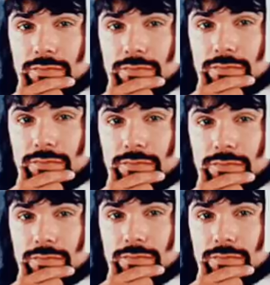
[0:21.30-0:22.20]

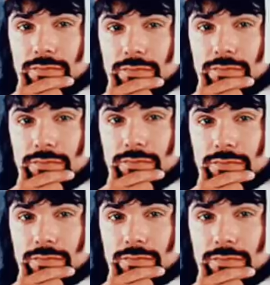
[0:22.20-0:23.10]

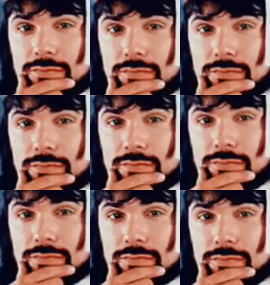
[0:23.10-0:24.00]

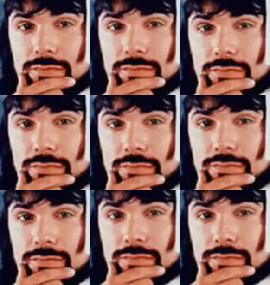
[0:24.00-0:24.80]
(no one is talking)